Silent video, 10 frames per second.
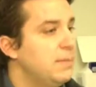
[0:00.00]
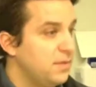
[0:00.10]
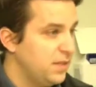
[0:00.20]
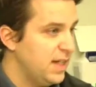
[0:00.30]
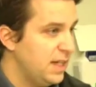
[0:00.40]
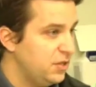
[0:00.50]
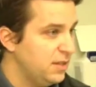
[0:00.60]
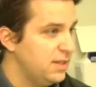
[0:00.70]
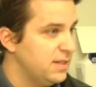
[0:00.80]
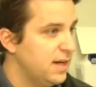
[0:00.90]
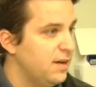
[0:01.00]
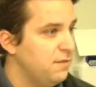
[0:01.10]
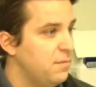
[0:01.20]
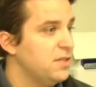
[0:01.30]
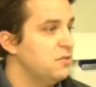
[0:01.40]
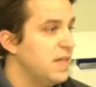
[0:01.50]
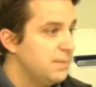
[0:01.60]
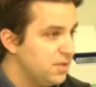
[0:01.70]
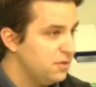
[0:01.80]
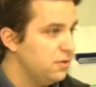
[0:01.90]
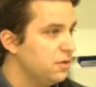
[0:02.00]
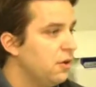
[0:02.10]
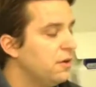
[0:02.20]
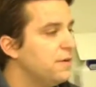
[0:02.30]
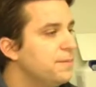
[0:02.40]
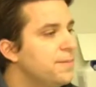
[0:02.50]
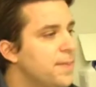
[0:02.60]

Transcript: ramifications of muscle damage to their heart.